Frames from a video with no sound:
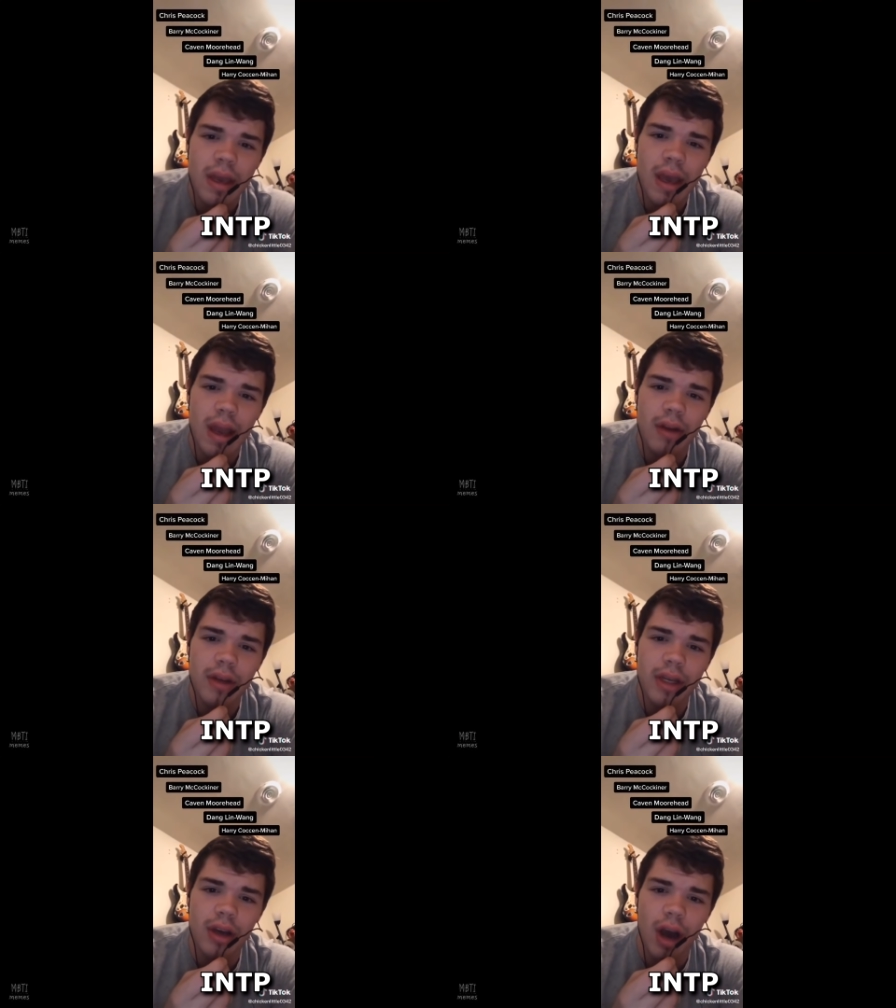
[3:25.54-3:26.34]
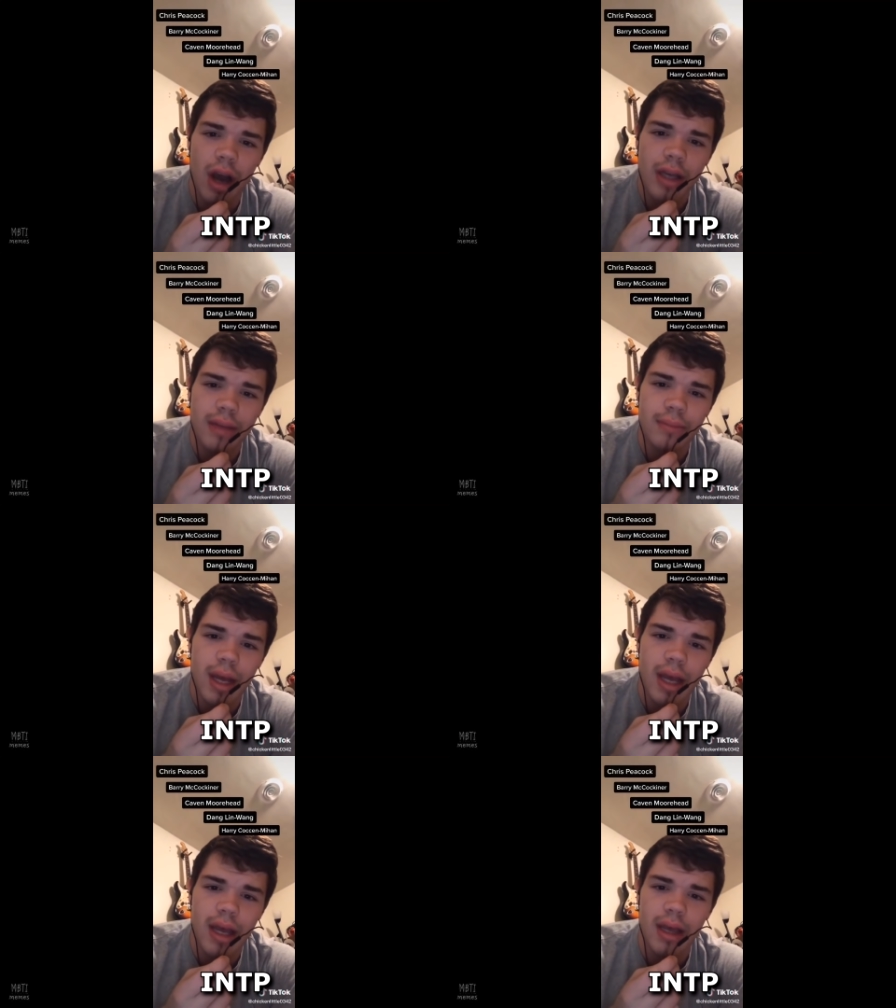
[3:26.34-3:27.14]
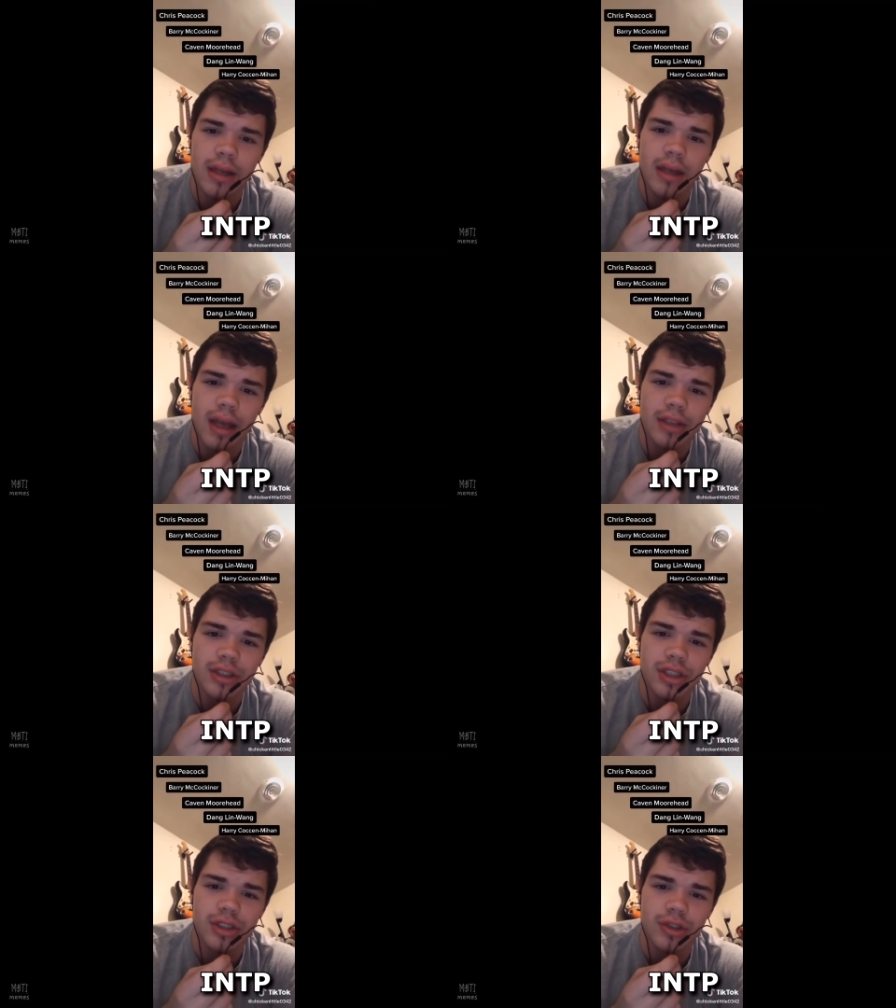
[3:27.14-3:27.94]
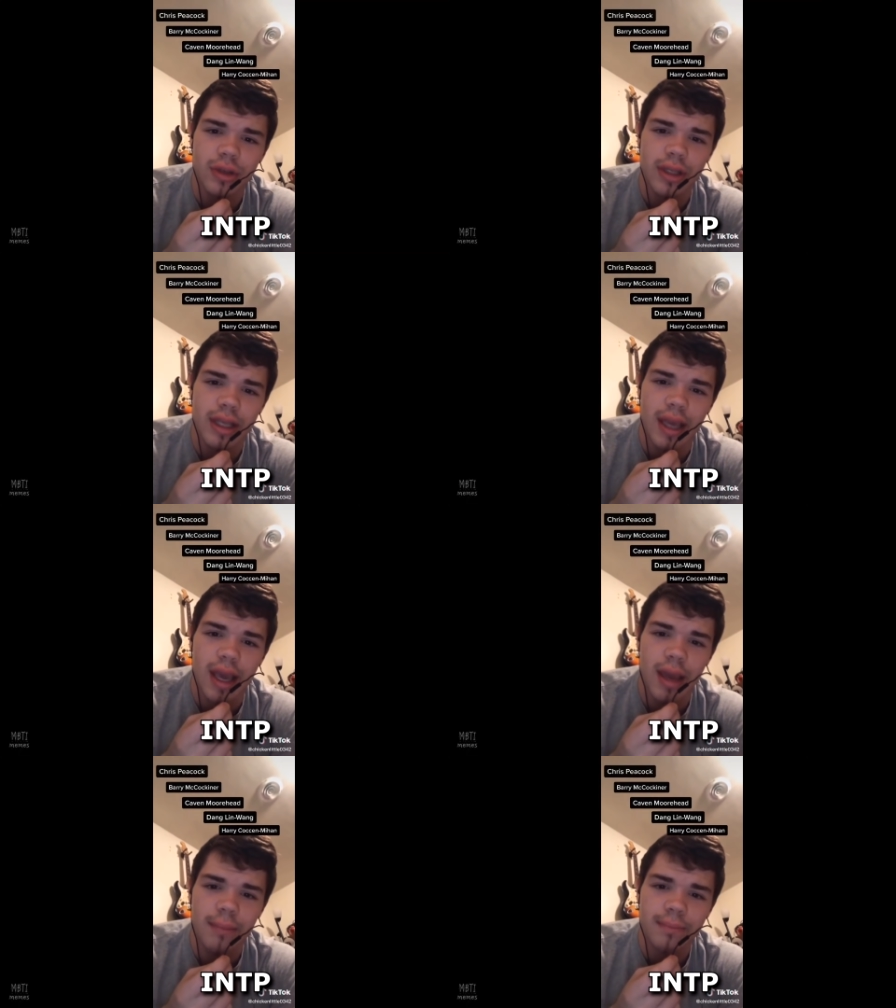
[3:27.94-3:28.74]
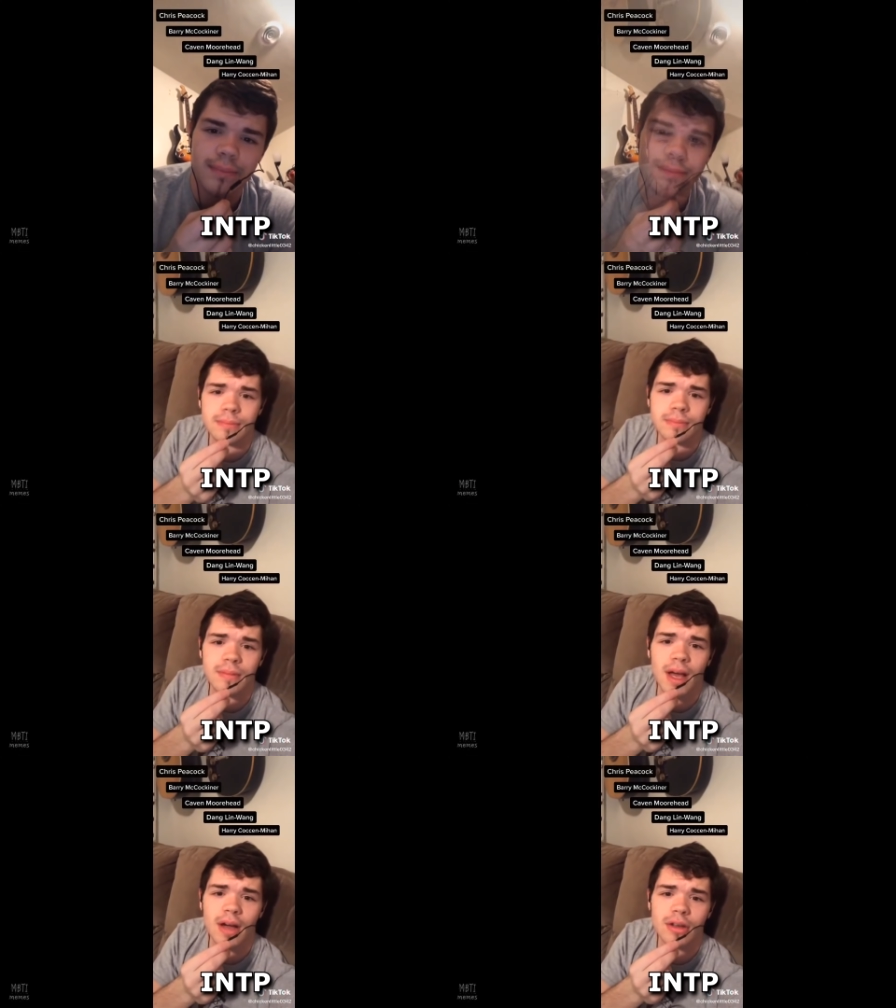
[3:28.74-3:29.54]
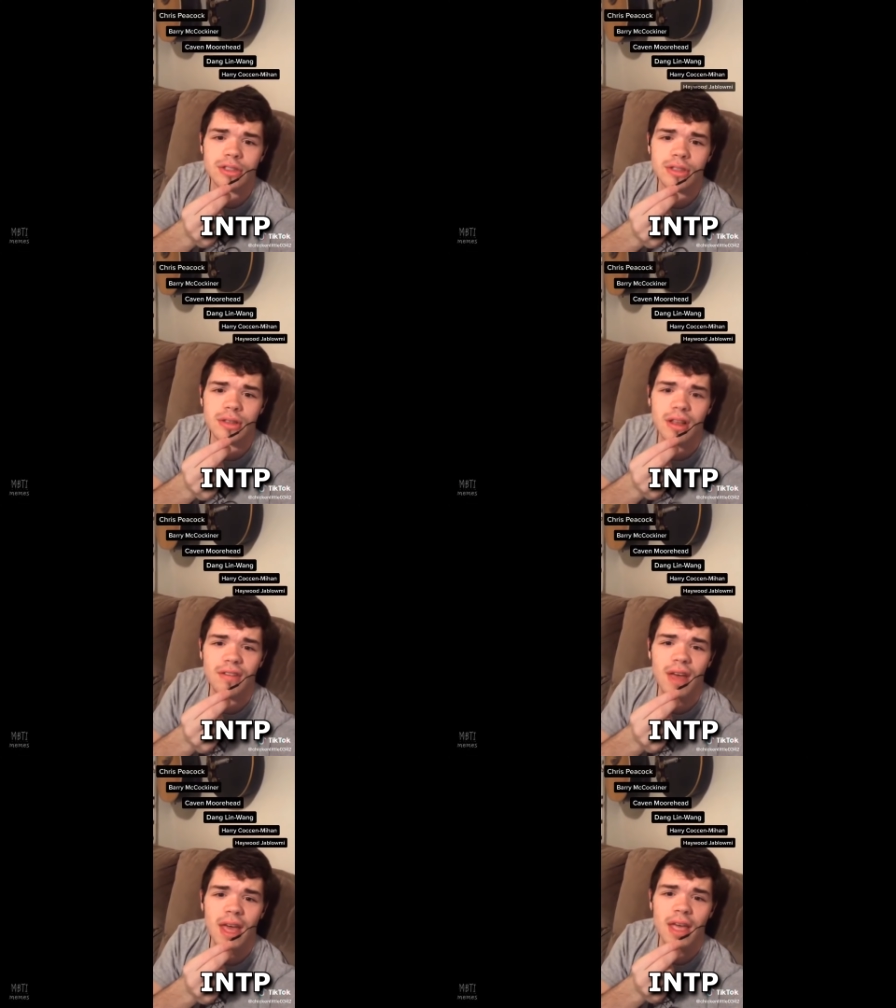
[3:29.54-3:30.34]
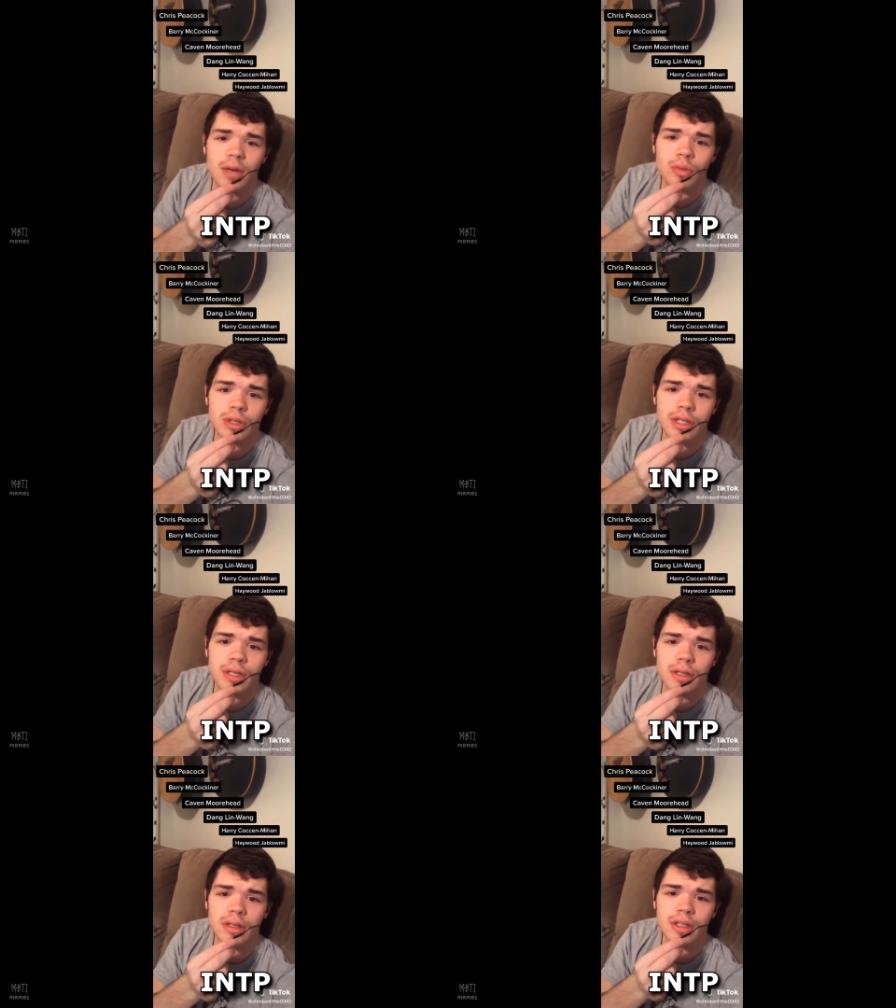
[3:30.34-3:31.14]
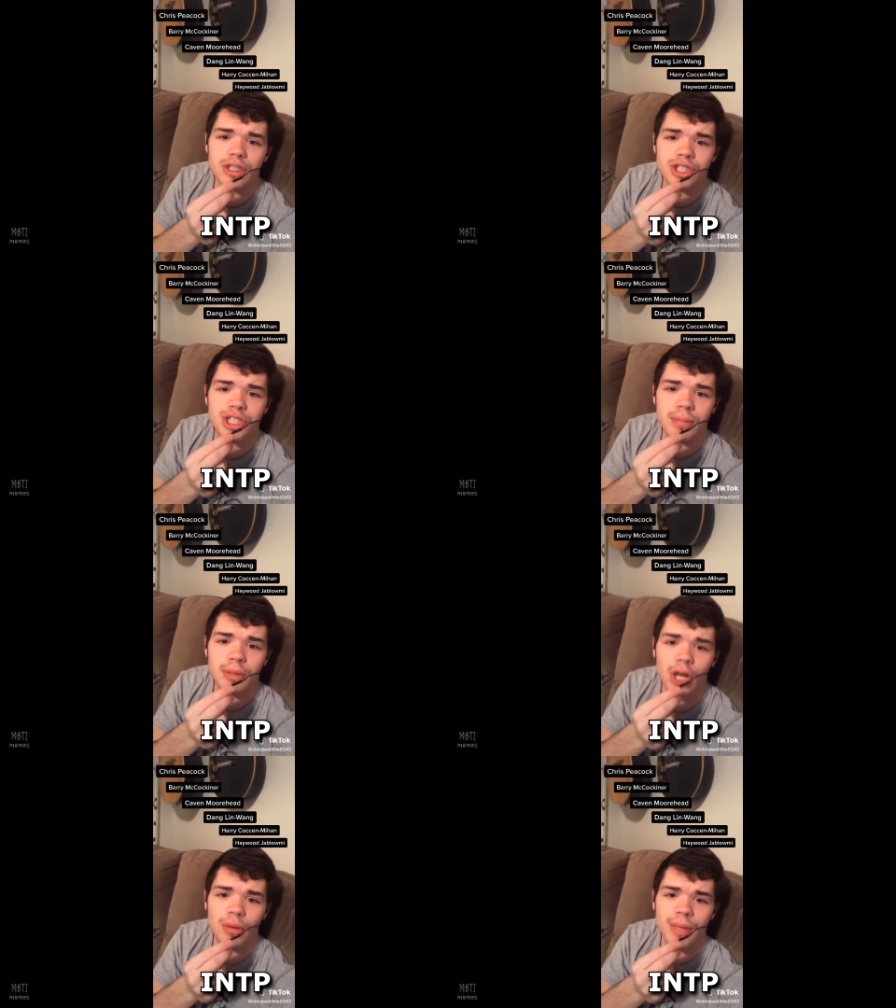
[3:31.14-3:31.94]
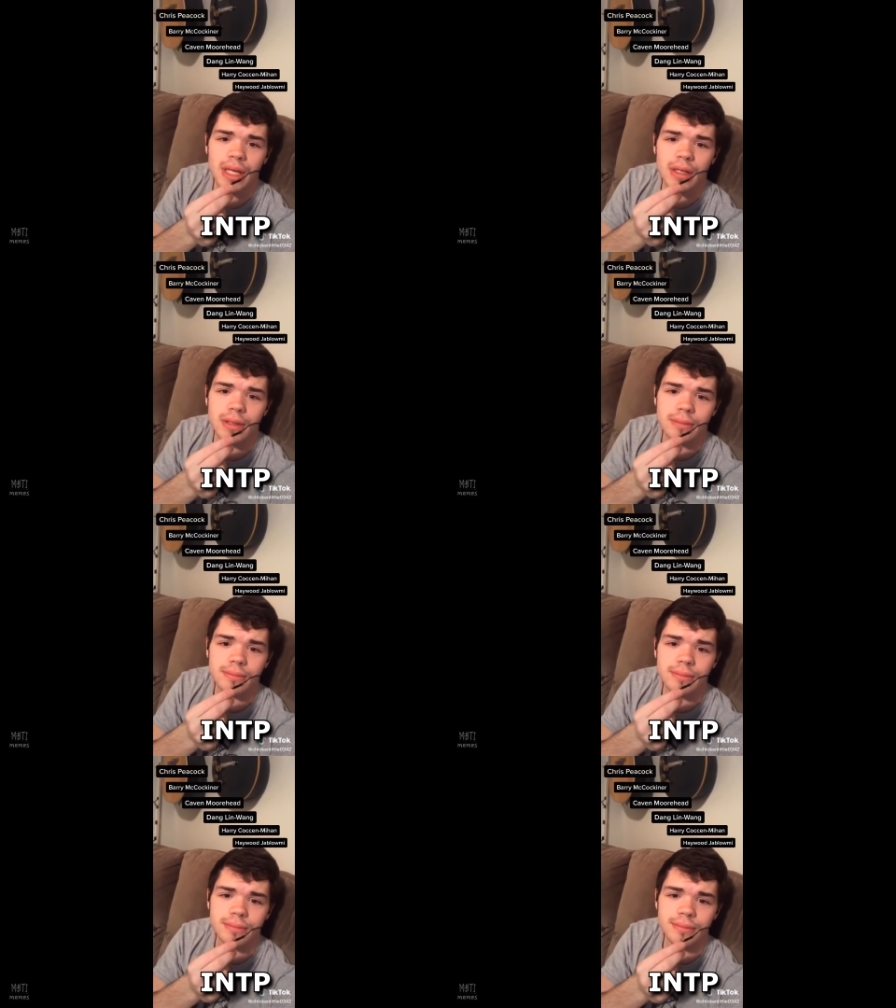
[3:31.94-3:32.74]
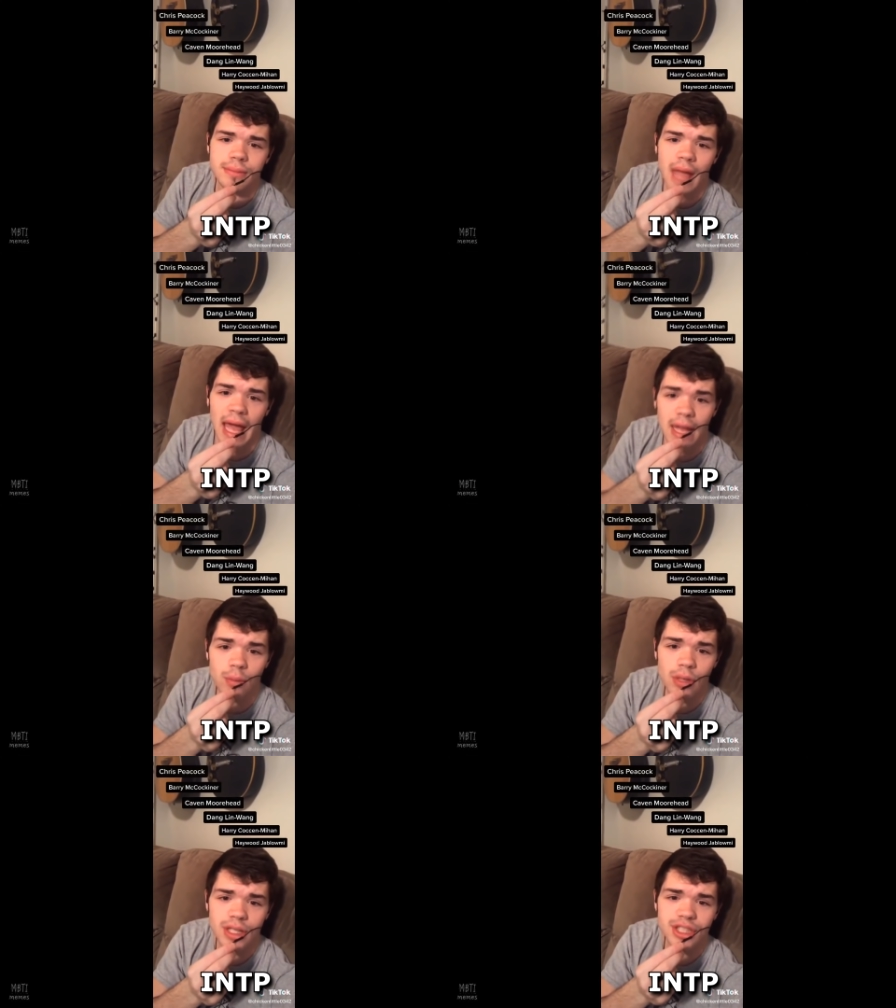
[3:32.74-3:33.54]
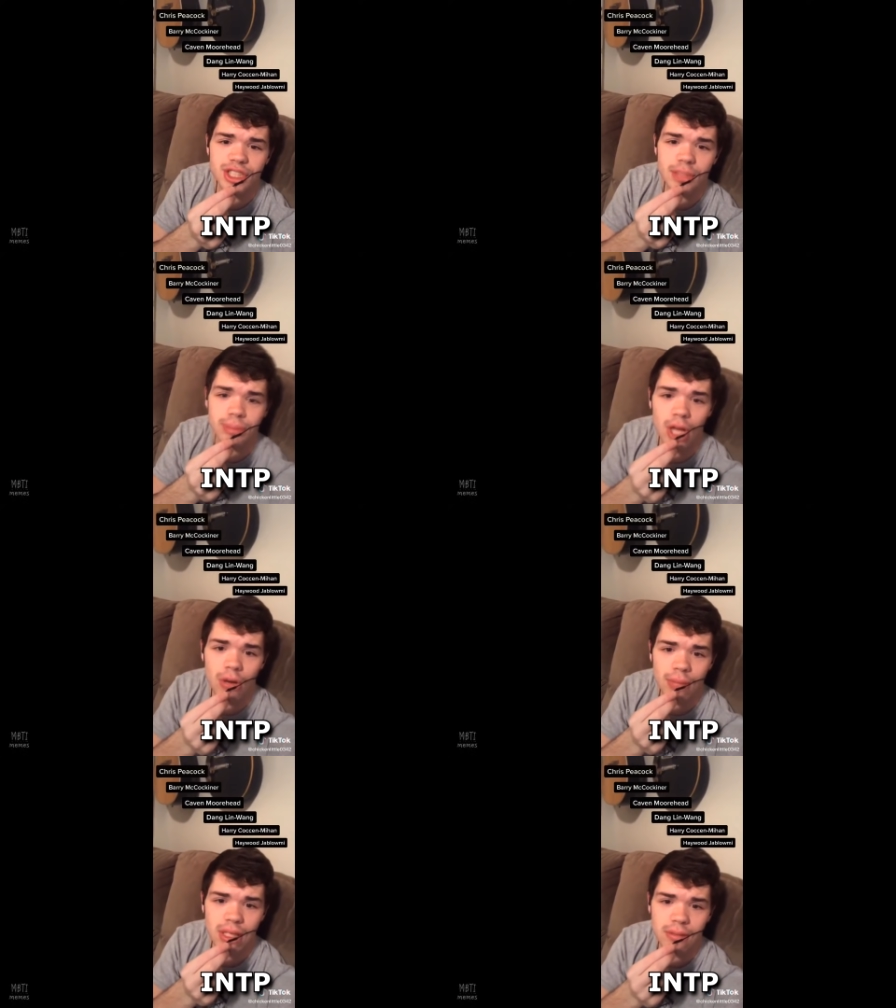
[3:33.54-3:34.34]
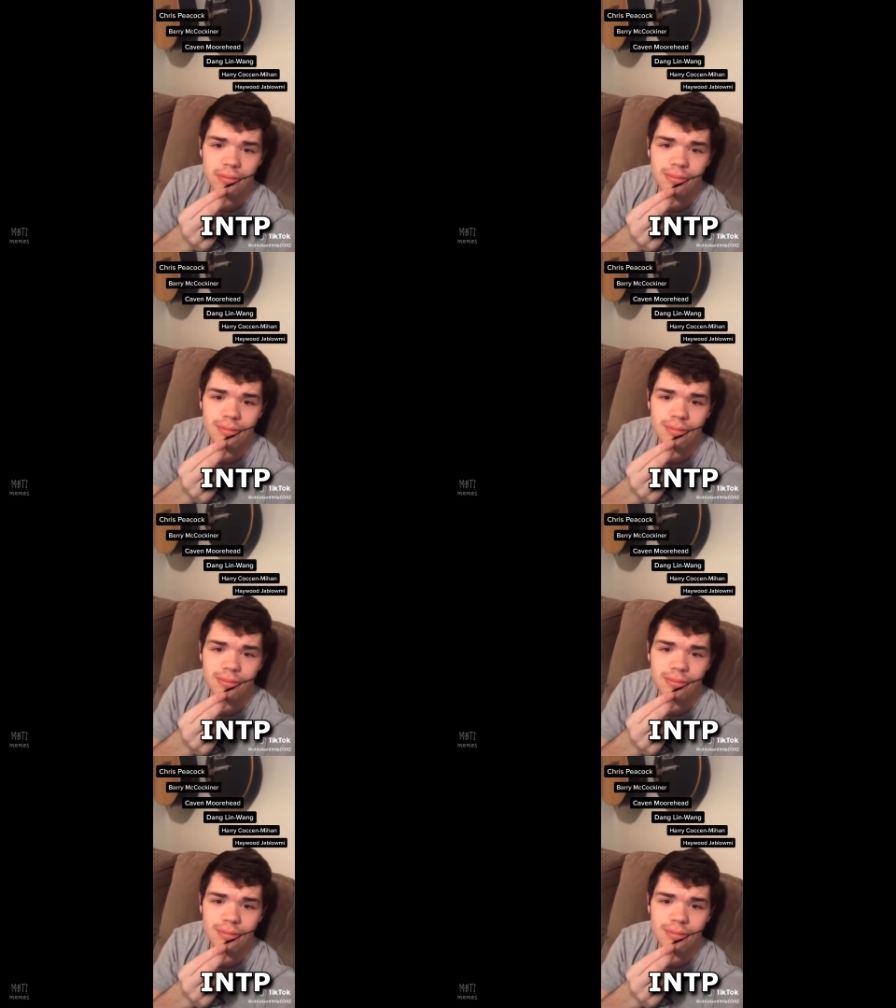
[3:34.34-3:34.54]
Harry Cock in my hand has just joined the game. I also love Haywood Jablomi. Haywood Jablomi.